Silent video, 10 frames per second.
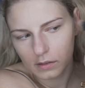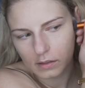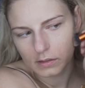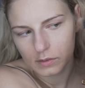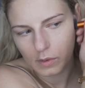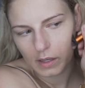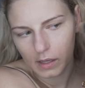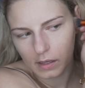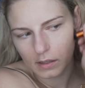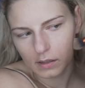This
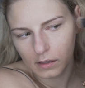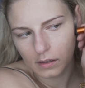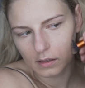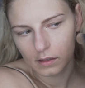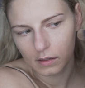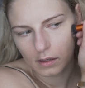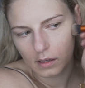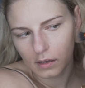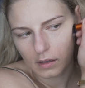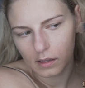way
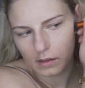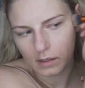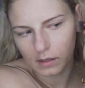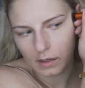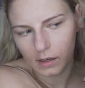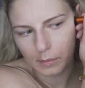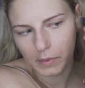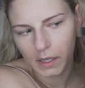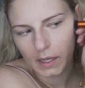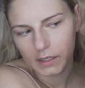and then up.
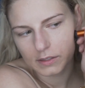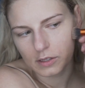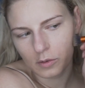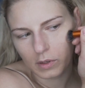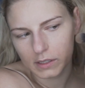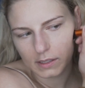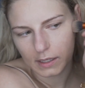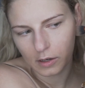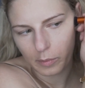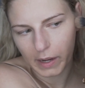Because you don't want it to
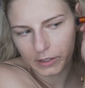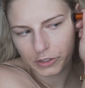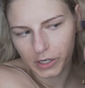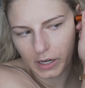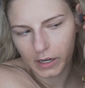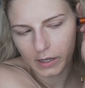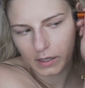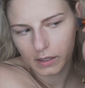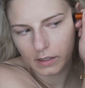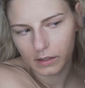like go past your
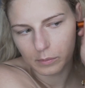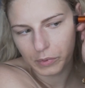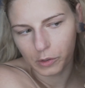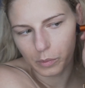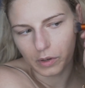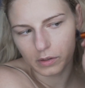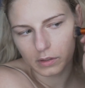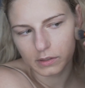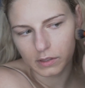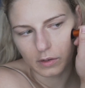pupil,
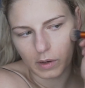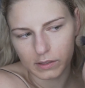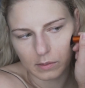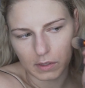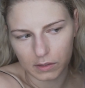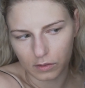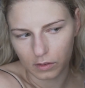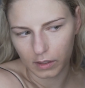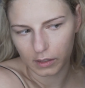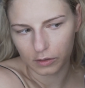because otherwise it makes you
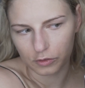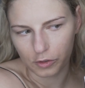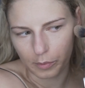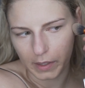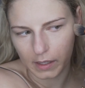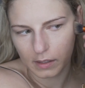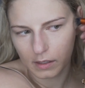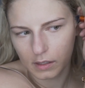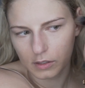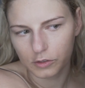look like a droopy
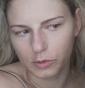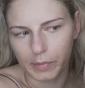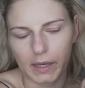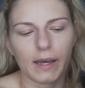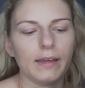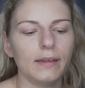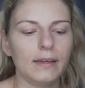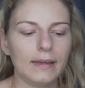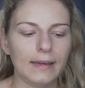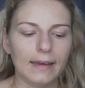eye.
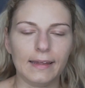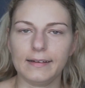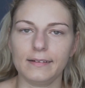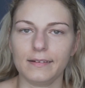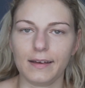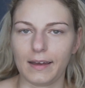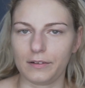And I